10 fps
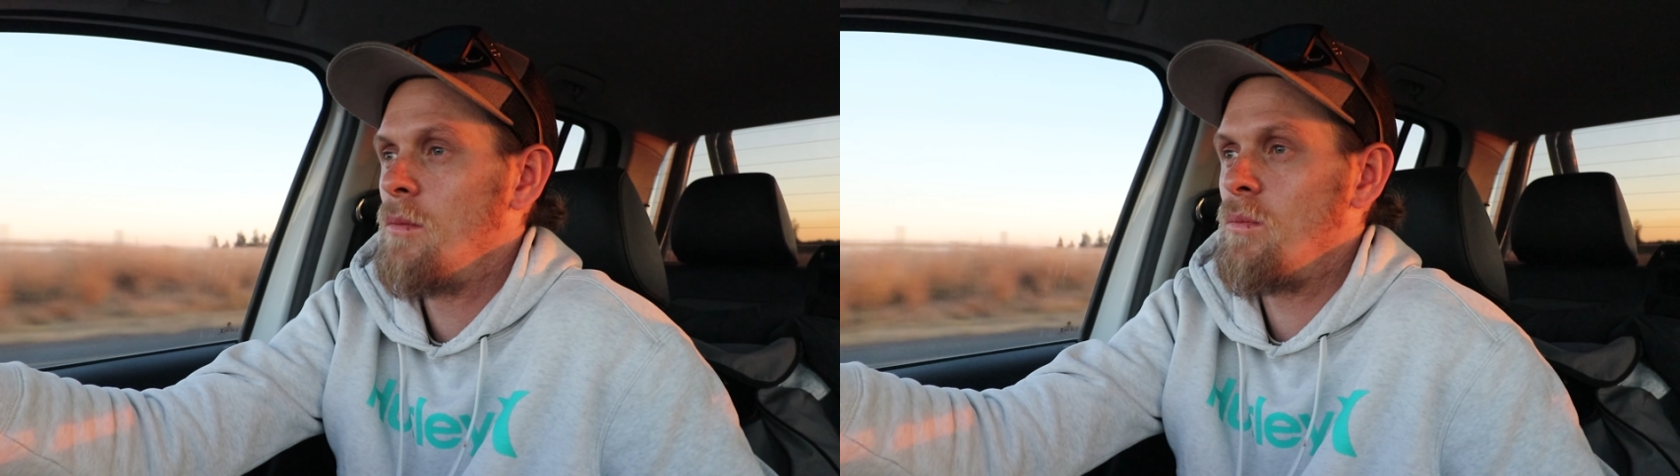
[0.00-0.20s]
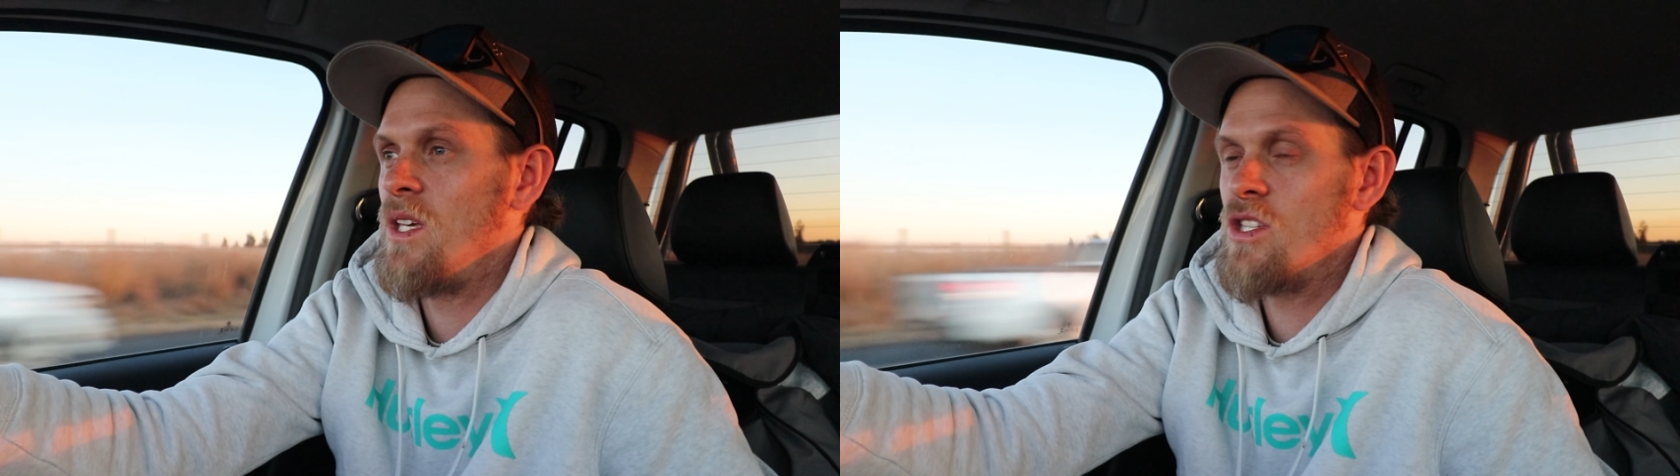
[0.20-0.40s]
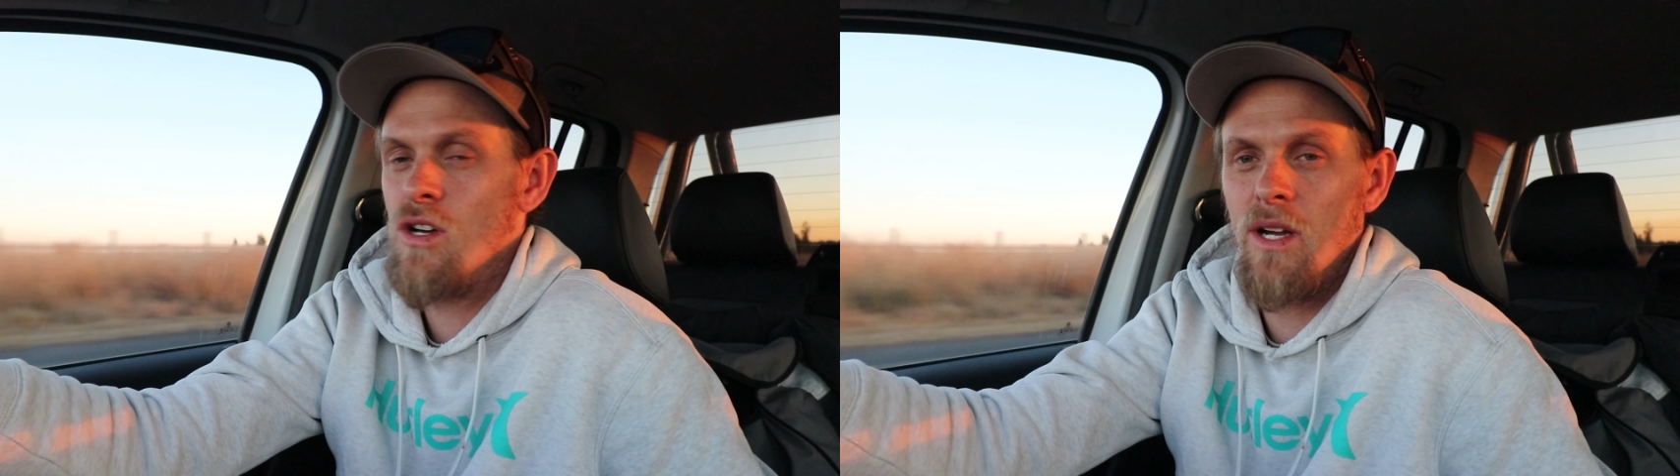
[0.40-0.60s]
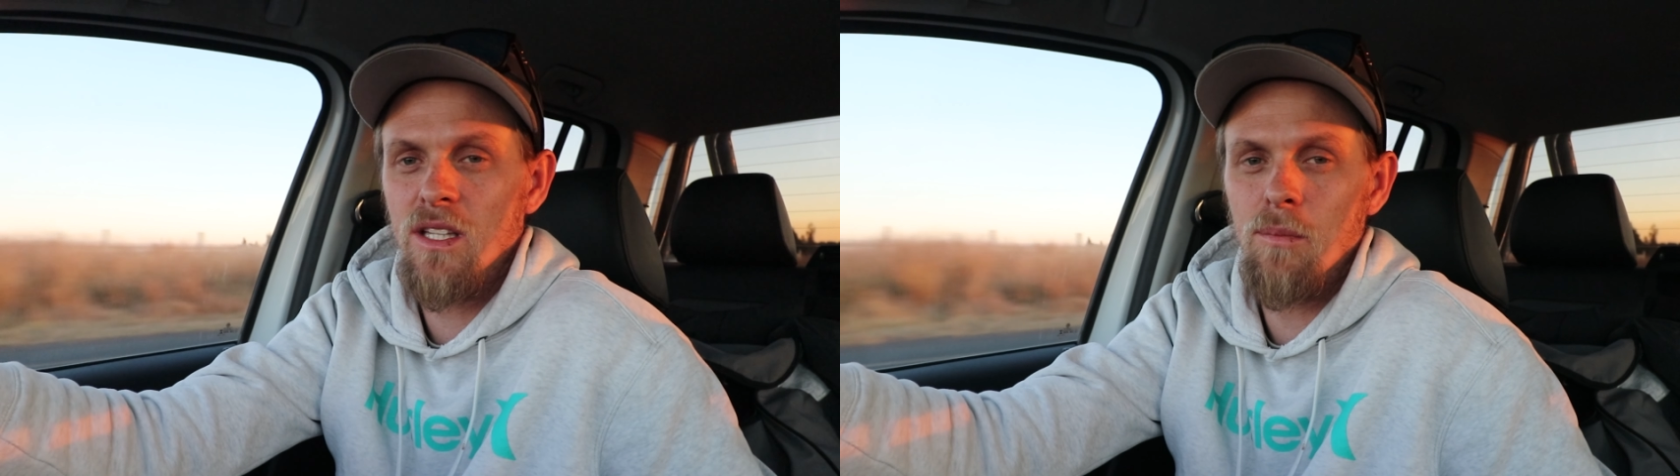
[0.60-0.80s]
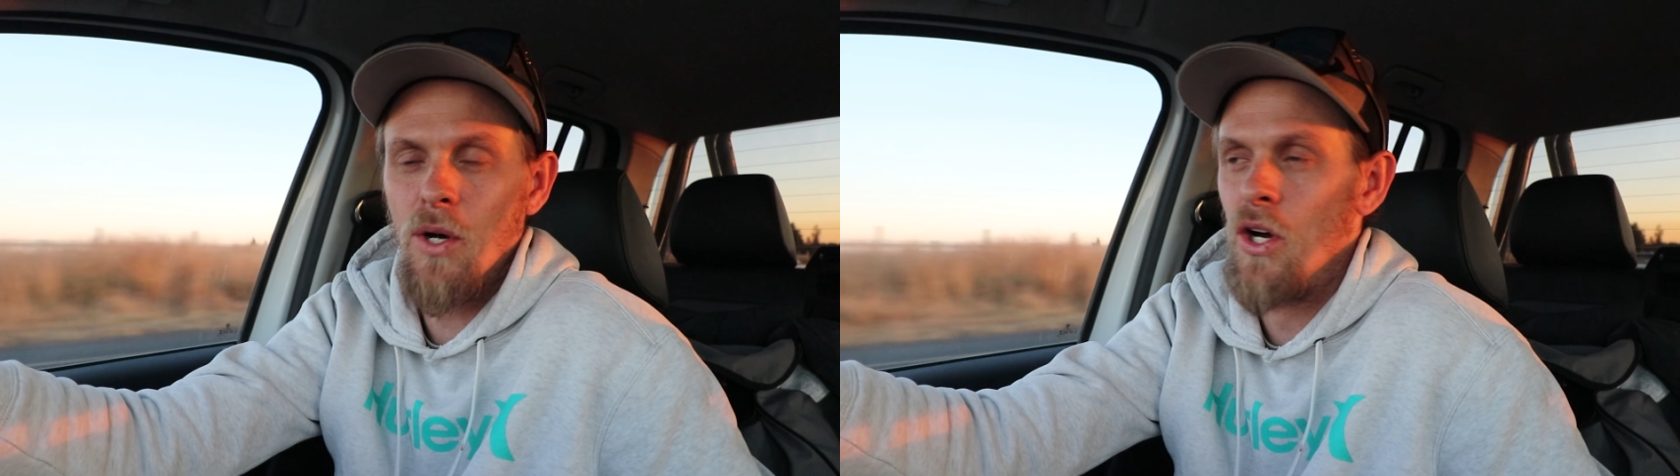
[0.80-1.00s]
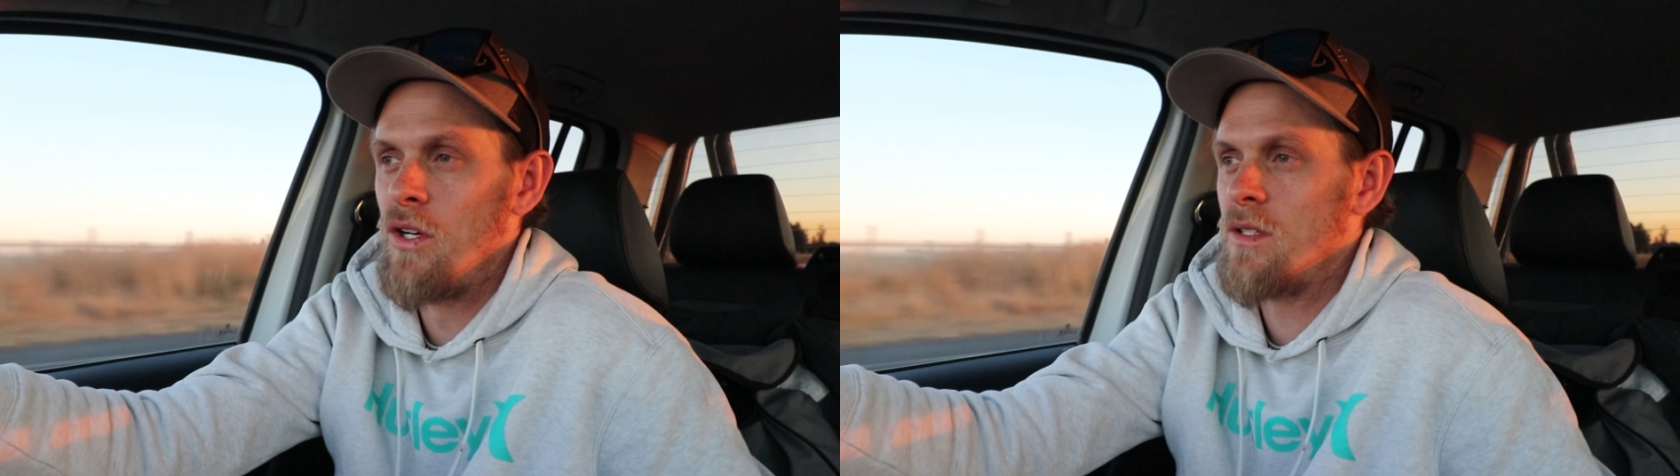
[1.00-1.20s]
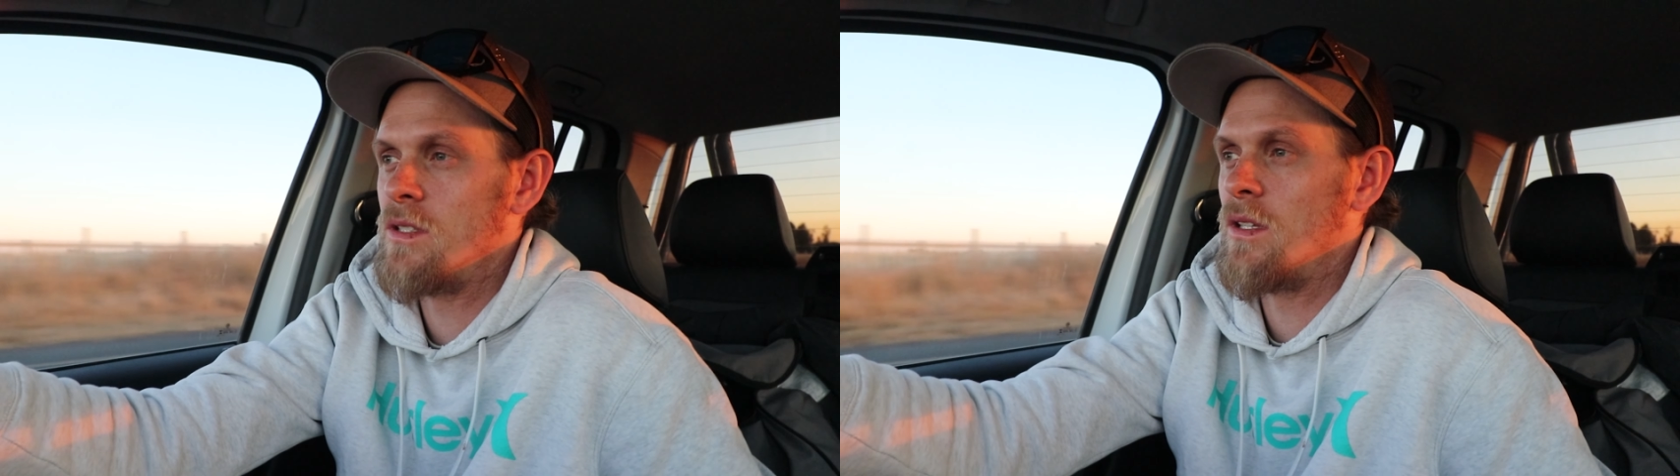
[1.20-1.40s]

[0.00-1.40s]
me towing the boat,